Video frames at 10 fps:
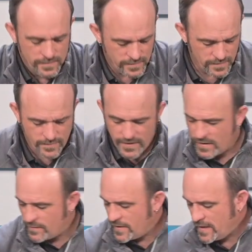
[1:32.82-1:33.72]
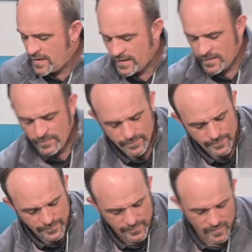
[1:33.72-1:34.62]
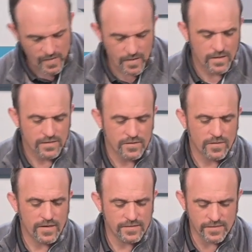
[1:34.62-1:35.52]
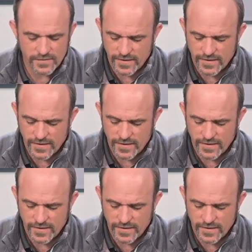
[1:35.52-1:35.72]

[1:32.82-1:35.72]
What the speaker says: So let me come here. So there's the